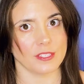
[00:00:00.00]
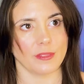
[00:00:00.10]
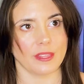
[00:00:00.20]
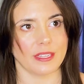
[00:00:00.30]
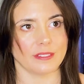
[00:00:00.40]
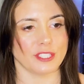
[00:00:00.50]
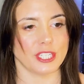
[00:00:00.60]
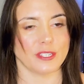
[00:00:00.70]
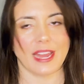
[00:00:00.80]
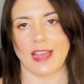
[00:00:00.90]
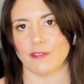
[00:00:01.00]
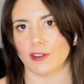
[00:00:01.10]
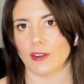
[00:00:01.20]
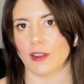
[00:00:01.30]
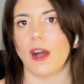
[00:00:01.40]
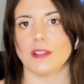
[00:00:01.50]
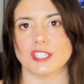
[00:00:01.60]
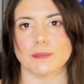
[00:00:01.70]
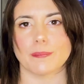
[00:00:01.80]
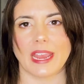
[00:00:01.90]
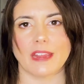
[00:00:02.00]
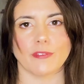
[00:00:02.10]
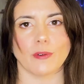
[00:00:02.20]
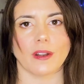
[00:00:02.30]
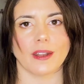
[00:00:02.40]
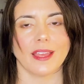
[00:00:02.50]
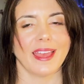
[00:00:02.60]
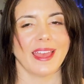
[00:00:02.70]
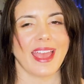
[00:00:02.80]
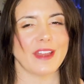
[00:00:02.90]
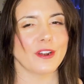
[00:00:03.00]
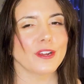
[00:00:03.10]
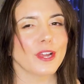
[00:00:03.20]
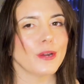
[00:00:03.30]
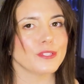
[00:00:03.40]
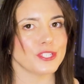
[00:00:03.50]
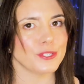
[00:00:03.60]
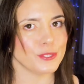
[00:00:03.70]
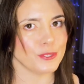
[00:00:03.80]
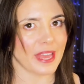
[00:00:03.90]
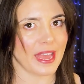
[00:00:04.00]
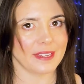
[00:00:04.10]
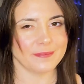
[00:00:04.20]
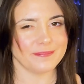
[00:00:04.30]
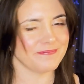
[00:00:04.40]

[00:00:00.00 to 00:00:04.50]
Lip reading: so that she could have her college paid for. And her coach knew that.